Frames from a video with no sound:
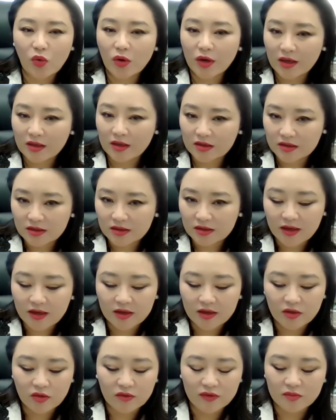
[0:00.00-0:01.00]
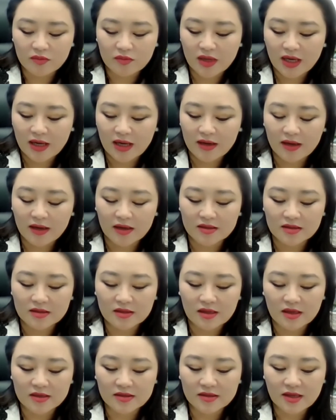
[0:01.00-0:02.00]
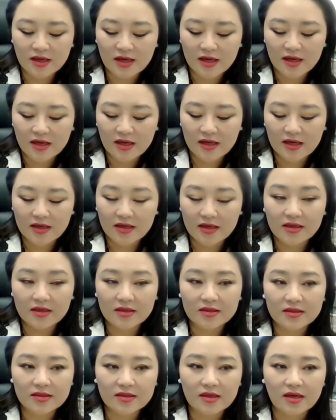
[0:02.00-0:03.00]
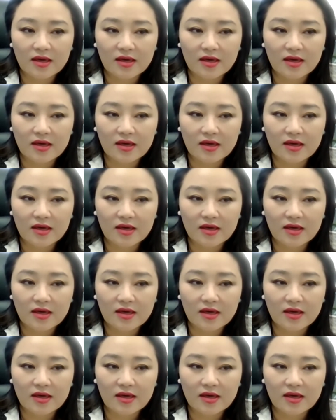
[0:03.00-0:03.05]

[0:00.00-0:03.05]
anxiety or even panic attacks is